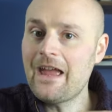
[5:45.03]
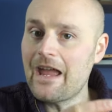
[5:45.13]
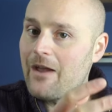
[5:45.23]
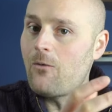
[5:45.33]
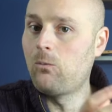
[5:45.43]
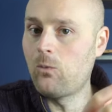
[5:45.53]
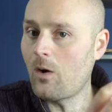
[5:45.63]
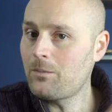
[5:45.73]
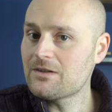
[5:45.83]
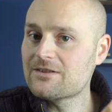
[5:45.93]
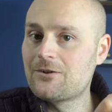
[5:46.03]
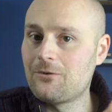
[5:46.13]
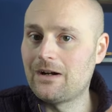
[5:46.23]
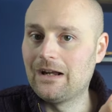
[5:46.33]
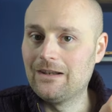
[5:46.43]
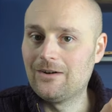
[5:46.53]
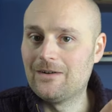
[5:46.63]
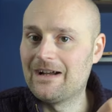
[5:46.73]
it wobbles quite a lot,